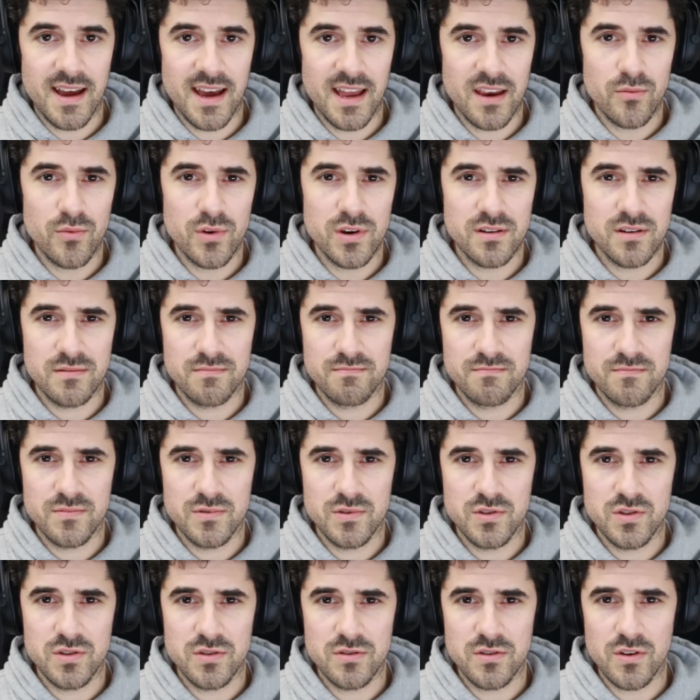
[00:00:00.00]
I don't want to
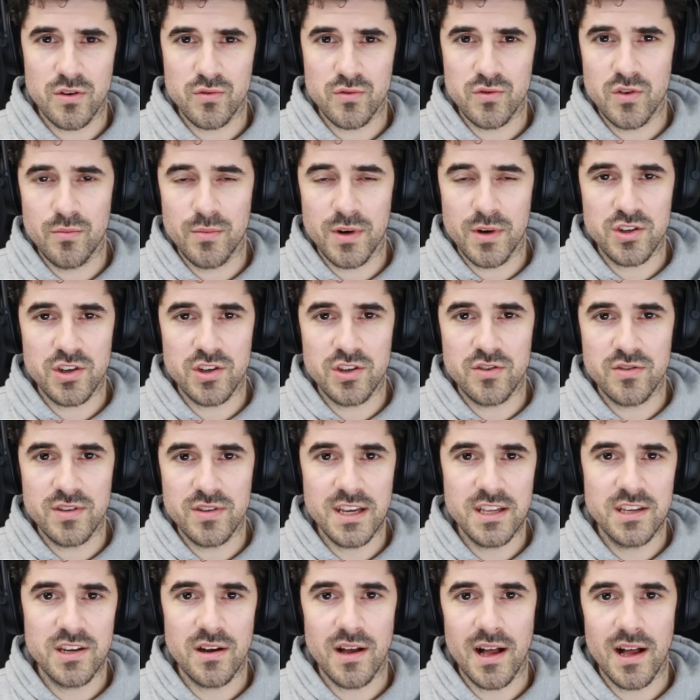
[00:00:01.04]
go too much into
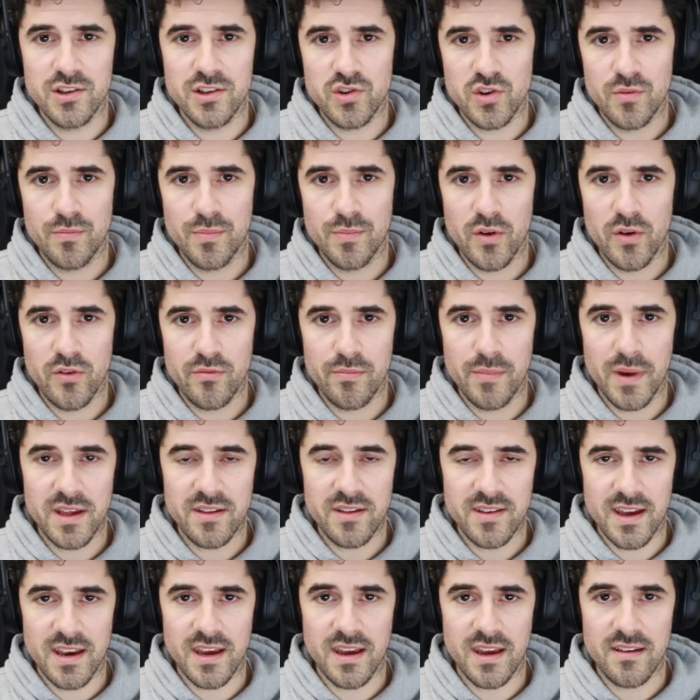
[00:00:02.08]
detail, I'll just post my
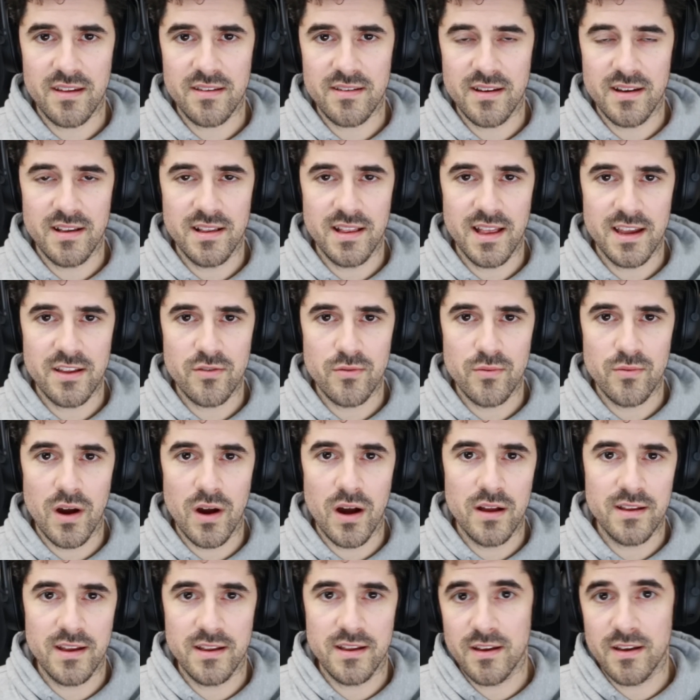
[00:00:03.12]
settings later
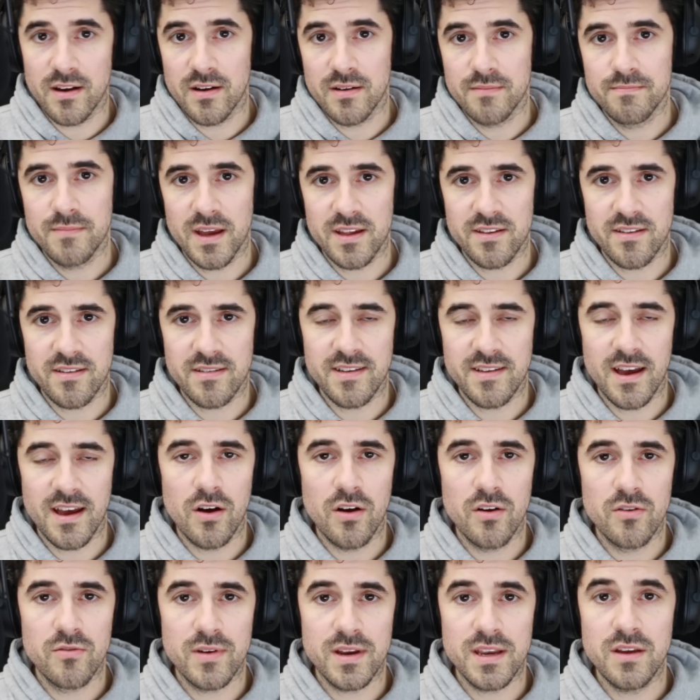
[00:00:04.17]
on, and as I said
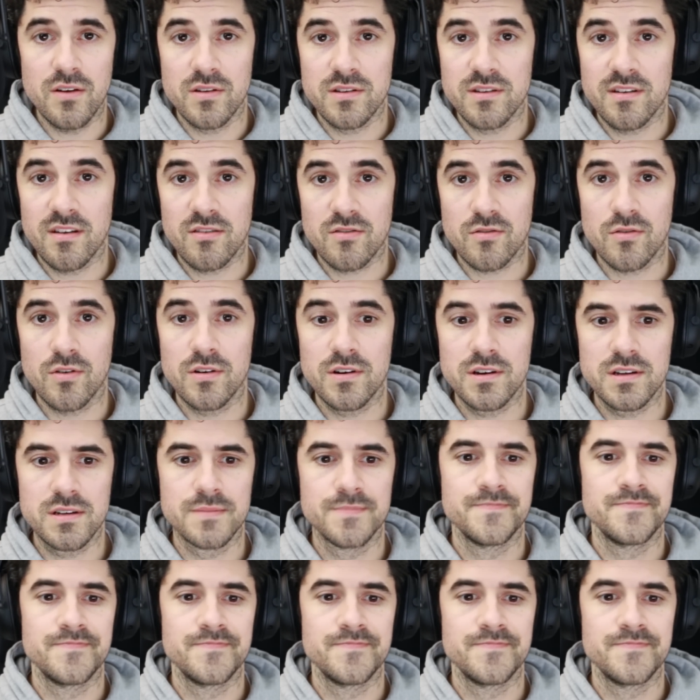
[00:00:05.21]
already, on Discord.